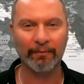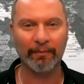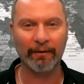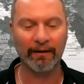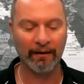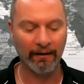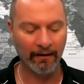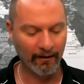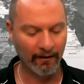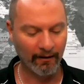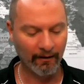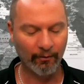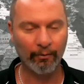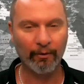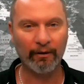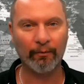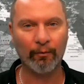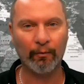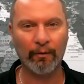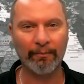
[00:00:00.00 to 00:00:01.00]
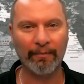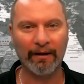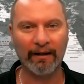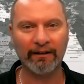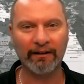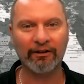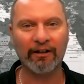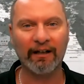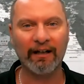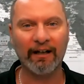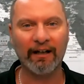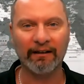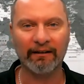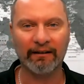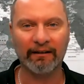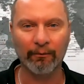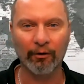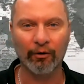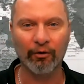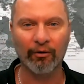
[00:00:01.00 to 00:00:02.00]
But we managed to get you
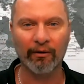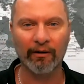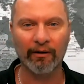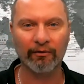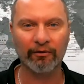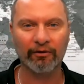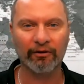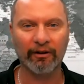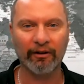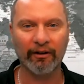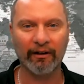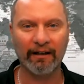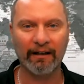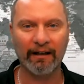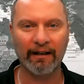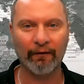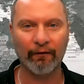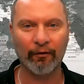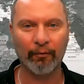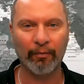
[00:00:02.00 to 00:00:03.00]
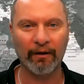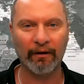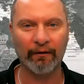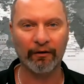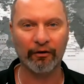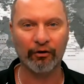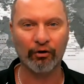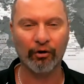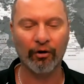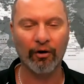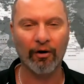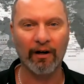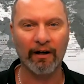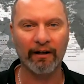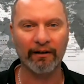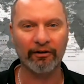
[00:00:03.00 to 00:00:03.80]
some coils so you can have a bit of a try.